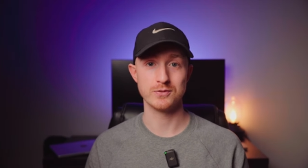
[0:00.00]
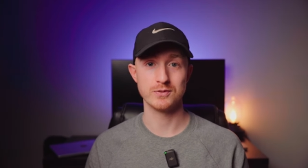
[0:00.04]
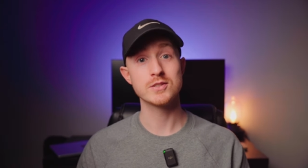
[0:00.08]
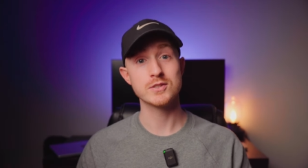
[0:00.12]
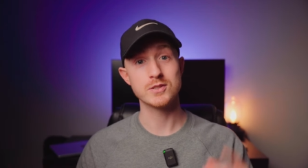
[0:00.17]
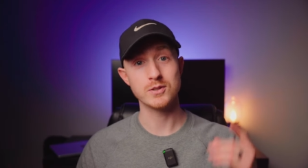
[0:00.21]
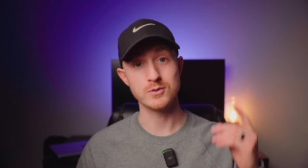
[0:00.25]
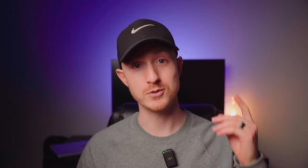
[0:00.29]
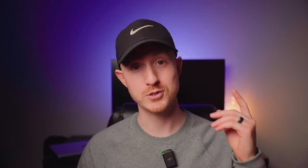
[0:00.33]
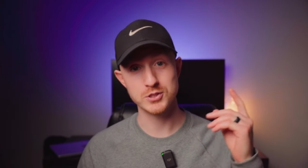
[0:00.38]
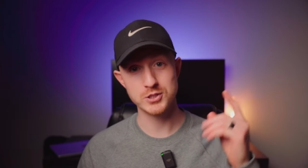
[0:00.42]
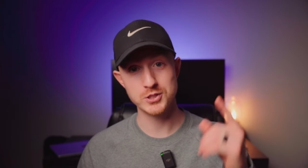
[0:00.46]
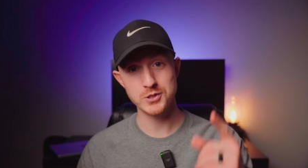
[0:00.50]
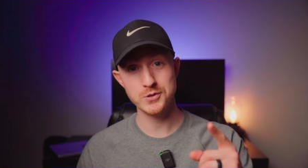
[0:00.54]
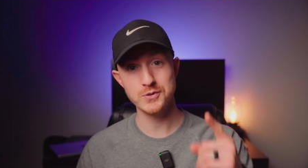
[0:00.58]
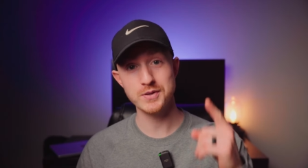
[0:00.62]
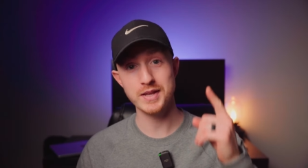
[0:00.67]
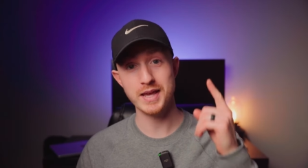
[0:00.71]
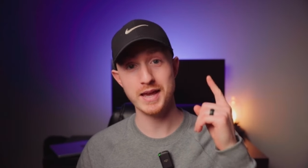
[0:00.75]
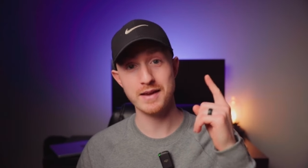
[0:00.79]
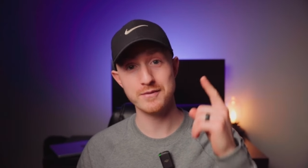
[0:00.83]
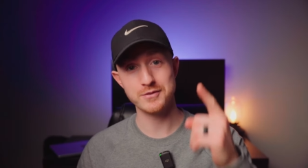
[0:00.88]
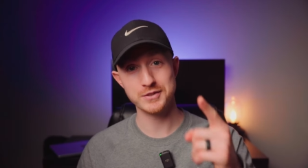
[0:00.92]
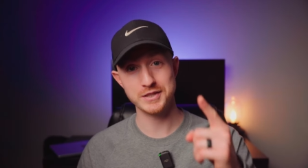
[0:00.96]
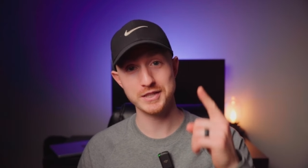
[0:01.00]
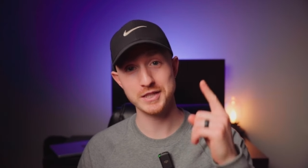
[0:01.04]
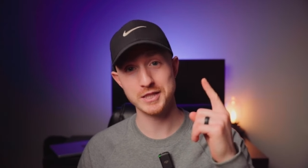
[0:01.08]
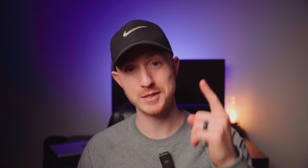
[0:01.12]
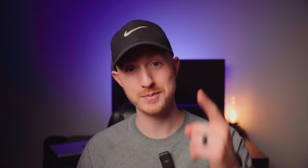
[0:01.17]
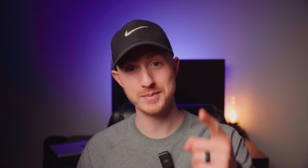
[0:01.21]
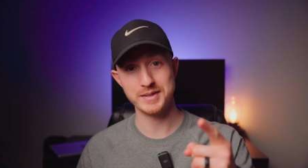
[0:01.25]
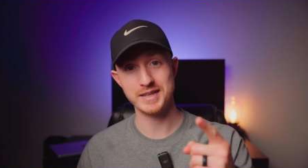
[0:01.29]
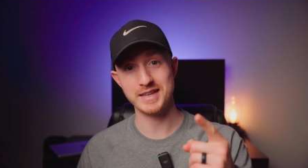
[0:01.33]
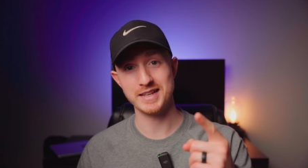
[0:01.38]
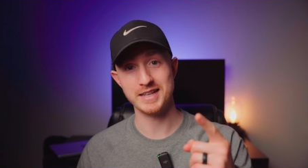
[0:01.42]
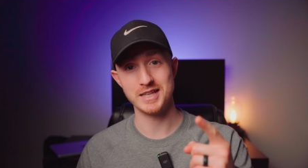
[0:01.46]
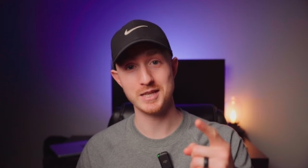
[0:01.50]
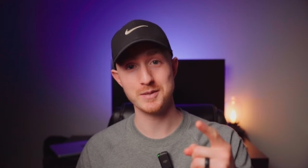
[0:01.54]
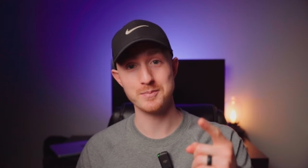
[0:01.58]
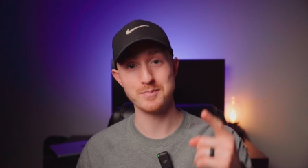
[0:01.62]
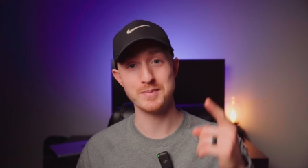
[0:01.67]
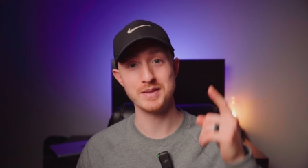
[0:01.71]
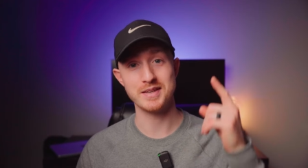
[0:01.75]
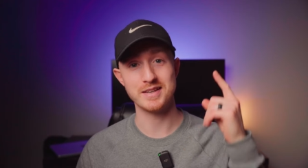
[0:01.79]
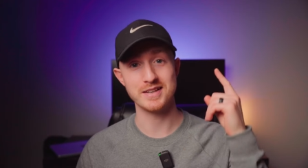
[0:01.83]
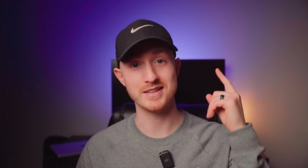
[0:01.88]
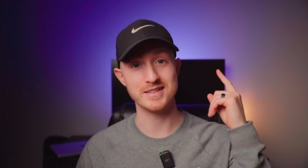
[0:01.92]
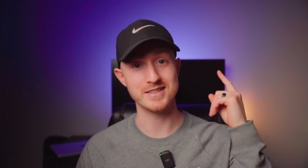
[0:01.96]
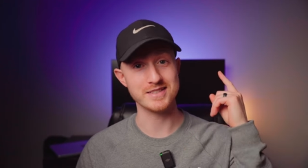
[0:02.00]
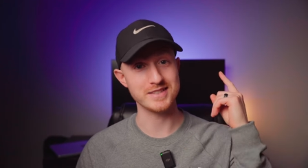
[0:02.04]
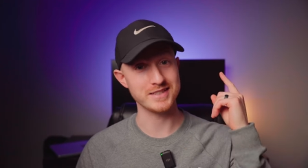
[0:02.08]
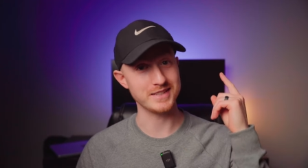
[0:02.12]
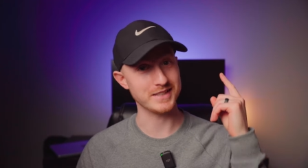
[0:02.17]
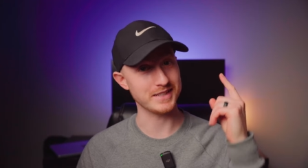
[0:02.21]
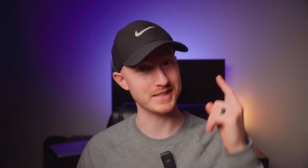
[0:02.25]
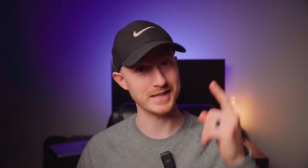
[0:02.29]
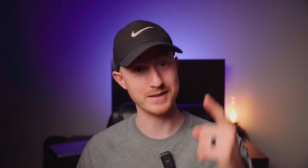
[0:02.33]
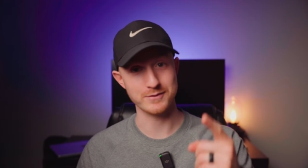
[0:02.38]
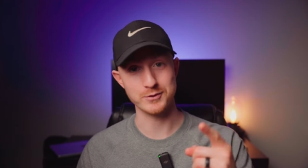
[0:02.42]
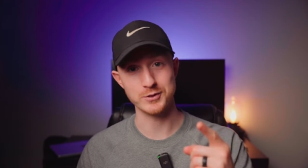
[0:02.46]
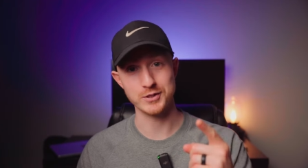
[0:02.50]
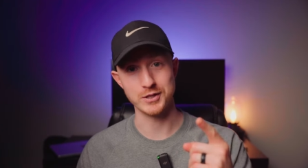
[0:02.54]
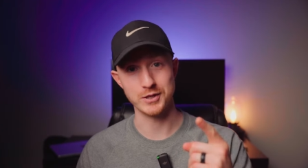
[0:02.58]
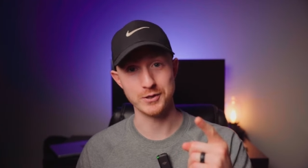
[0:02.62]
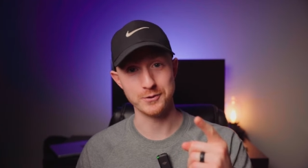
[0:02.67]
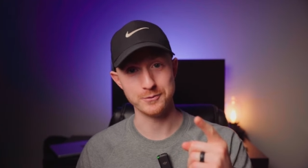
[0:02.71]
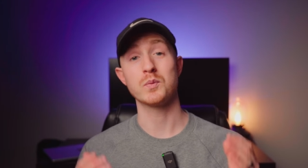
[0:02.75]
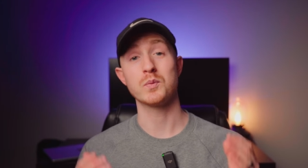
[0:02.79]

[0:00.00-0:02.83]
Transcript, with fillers: So shoot everything in the beginning, because you never know.